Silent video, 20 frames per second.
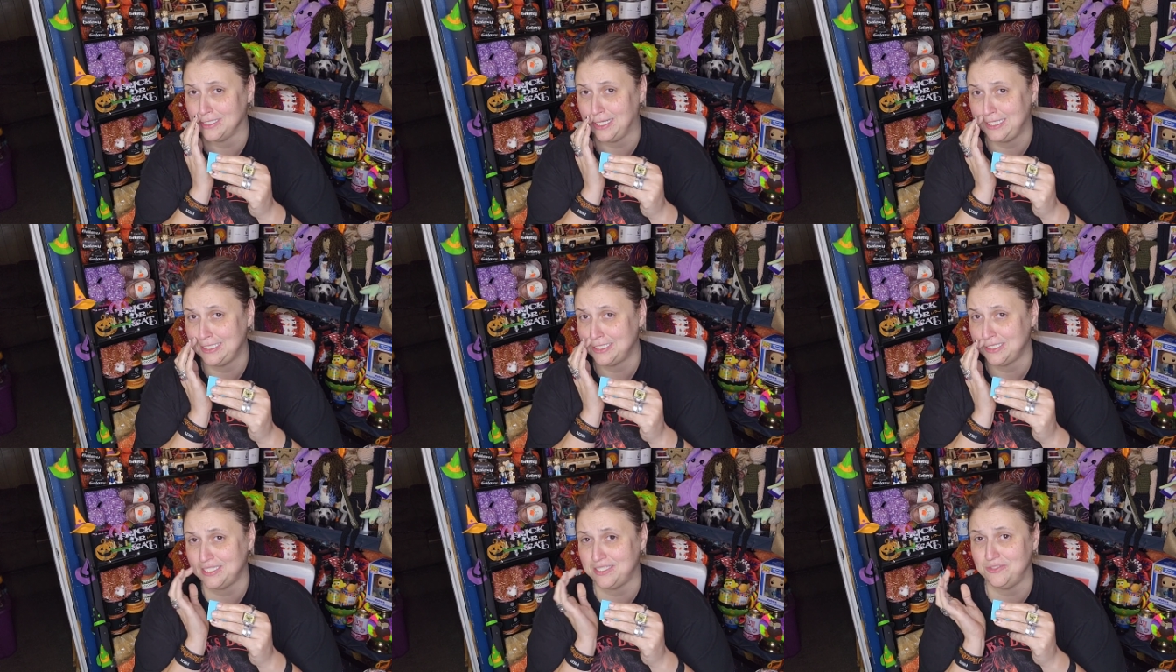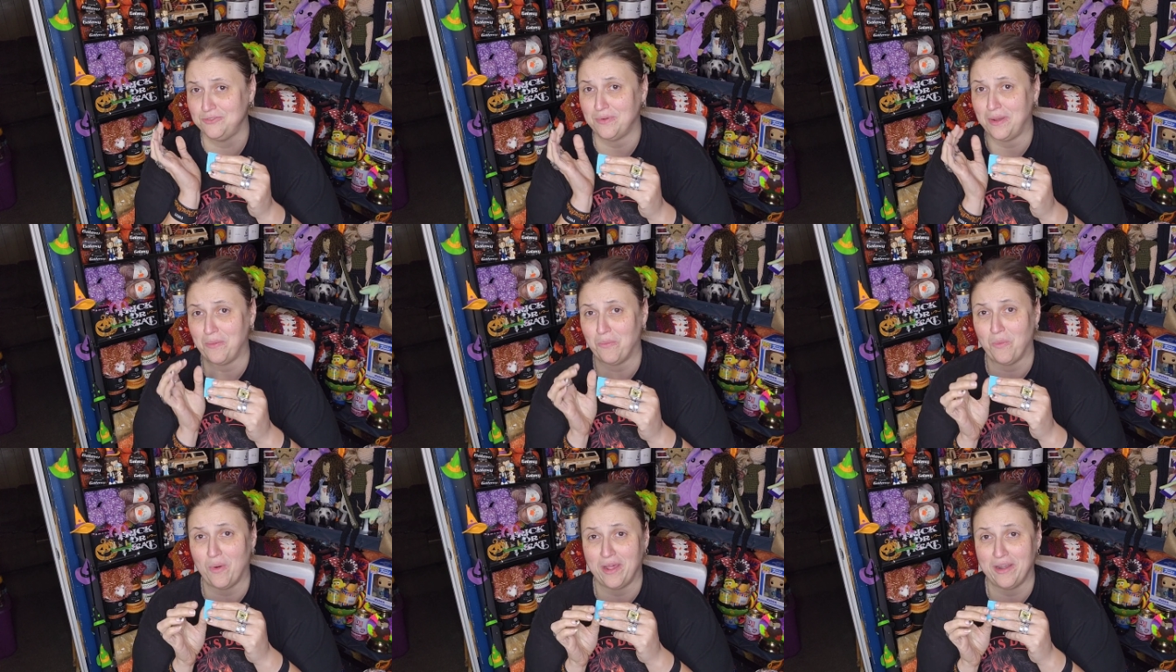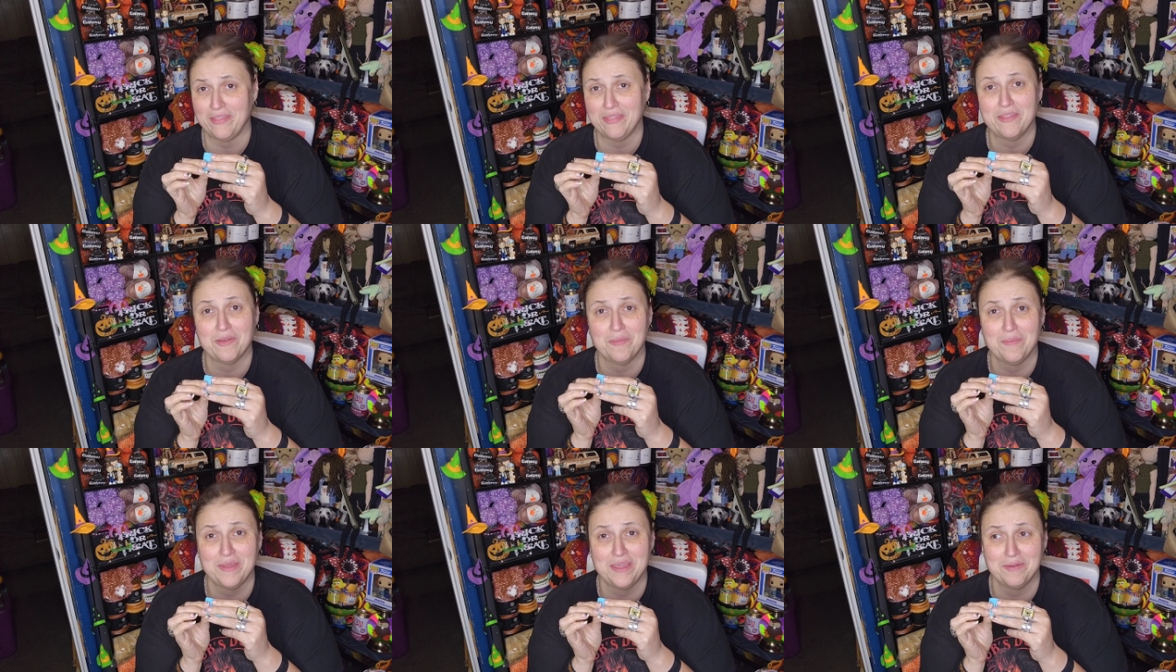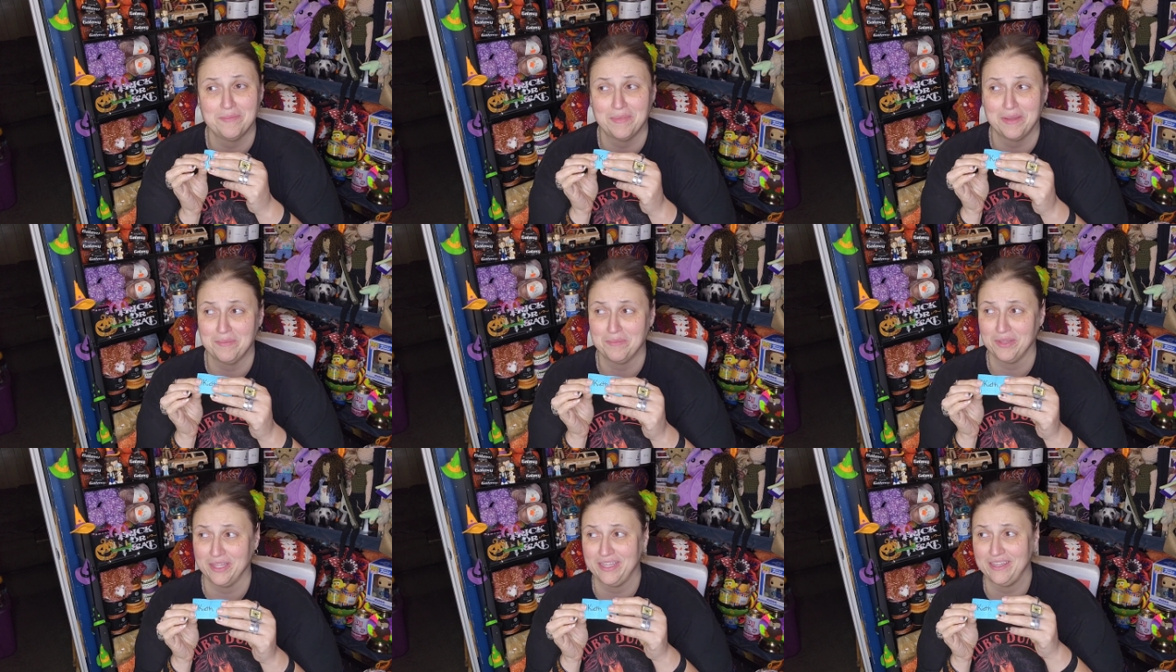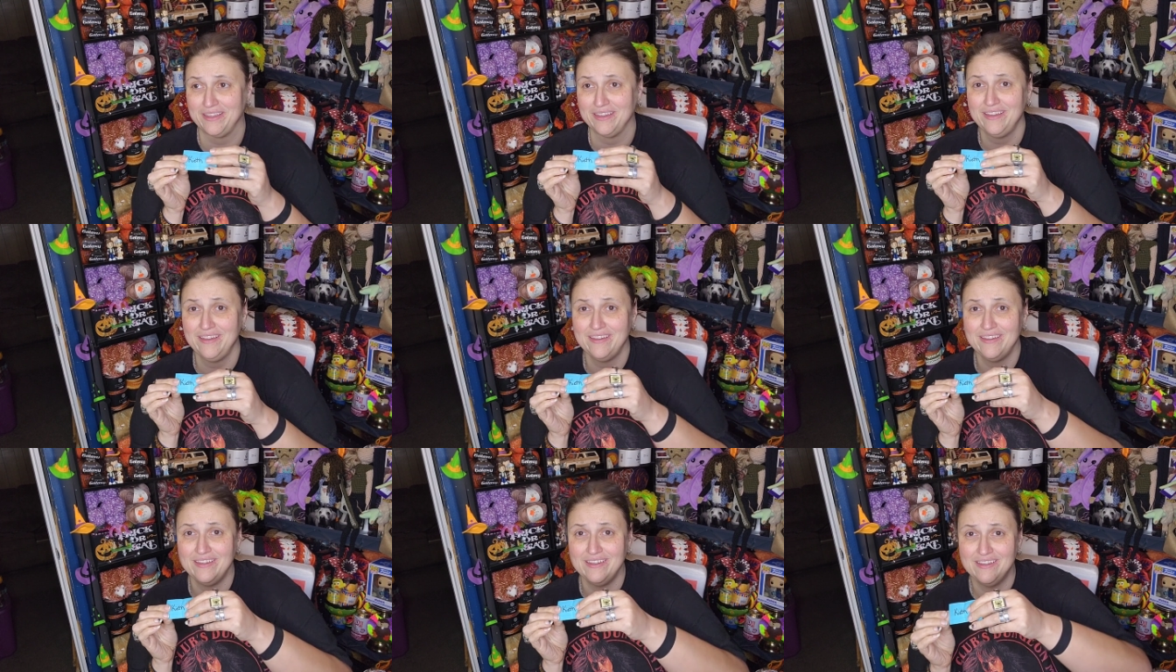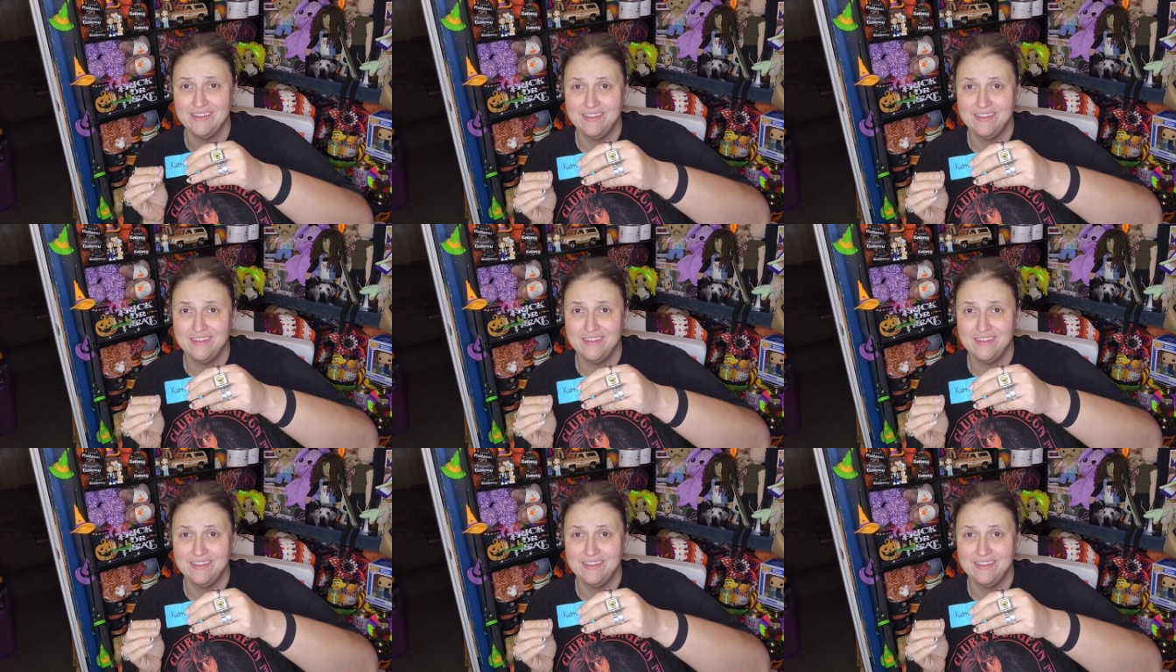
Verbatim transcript: I just knew I wanted them in my blanket.